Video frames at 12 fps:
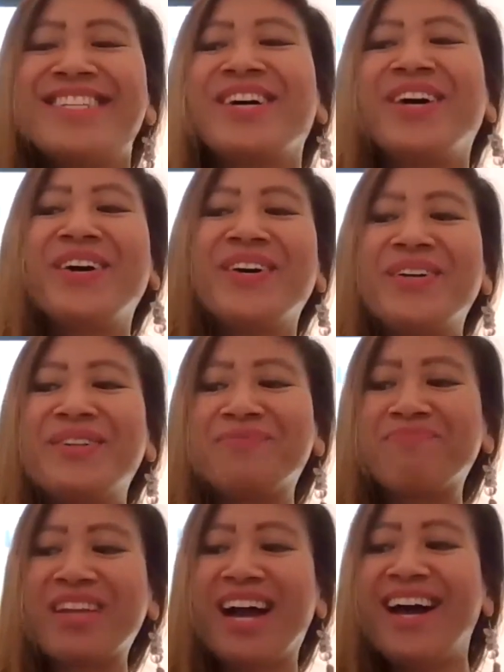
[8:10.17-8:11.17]

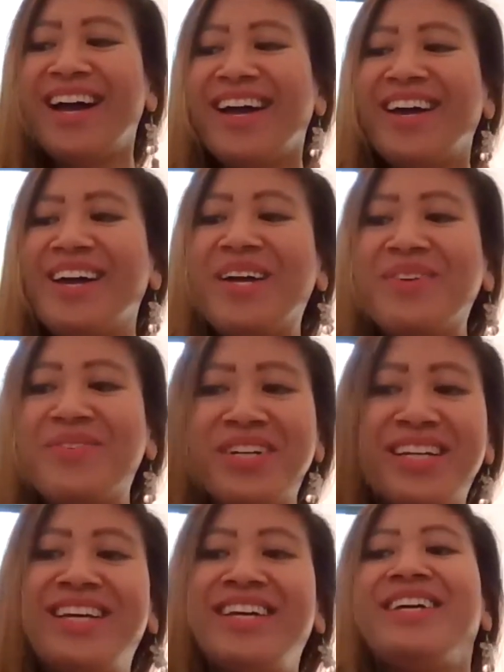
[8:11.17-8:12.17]
So I
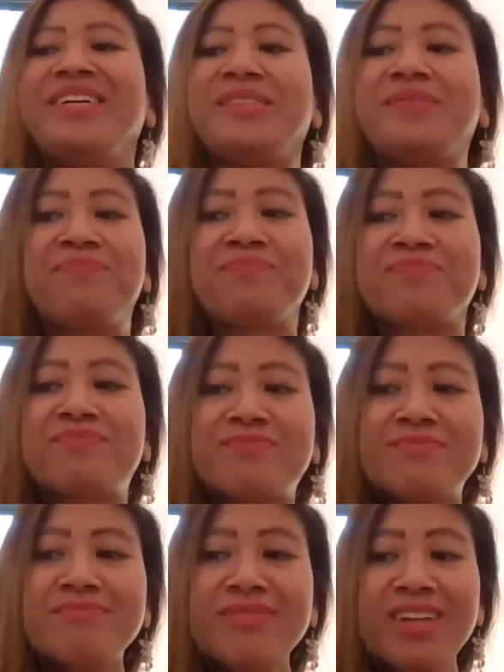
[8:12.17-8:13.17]
really
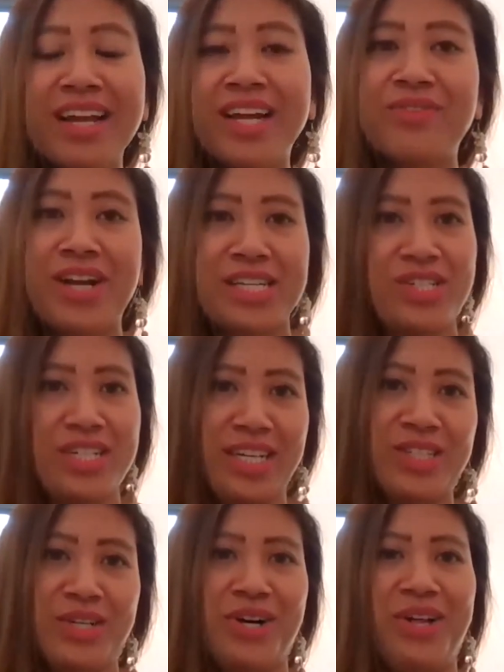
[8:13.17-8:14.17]
can
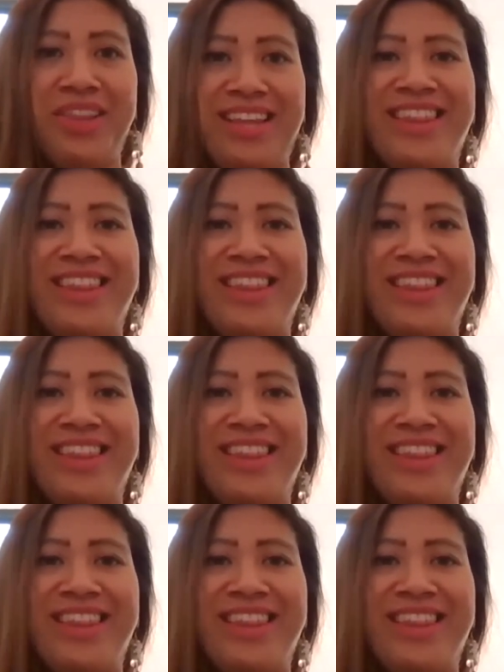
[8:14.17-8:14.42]
resonate to all the